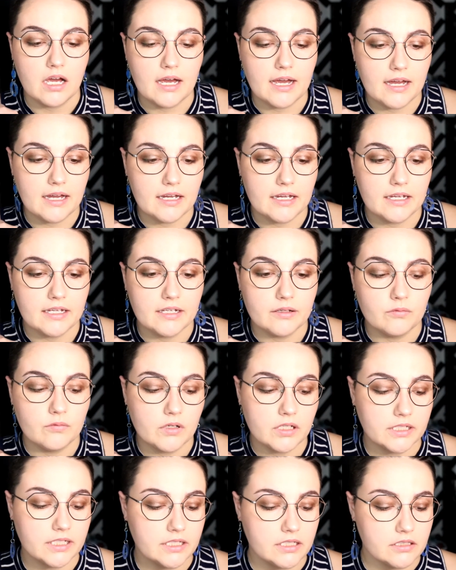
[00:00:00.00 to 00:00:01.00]
I
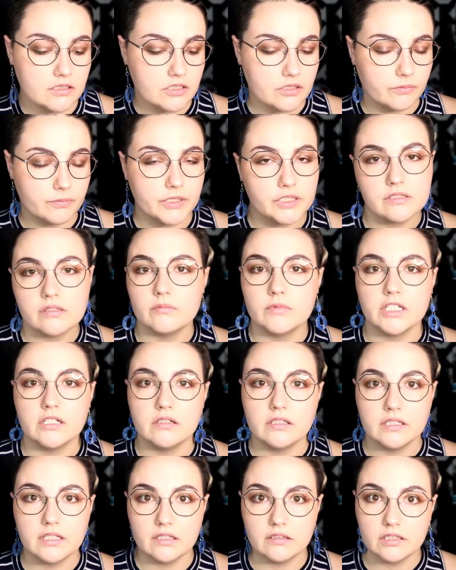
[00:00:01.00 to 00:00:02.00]
wanted to put something
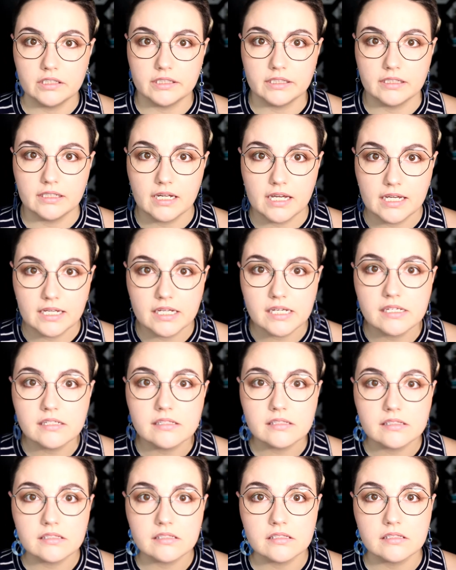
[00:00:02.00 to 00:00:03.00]
on that looked
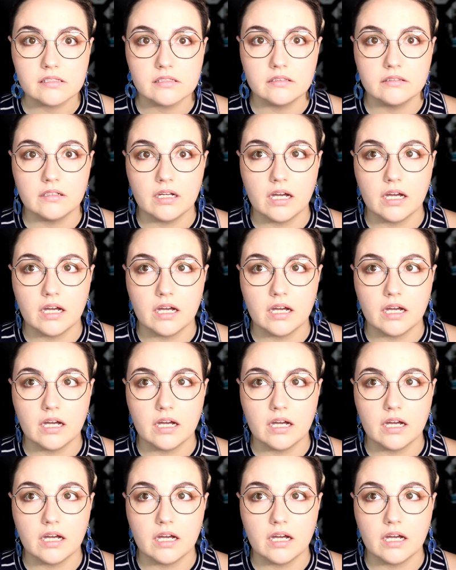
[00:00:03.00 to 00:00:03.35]
nice,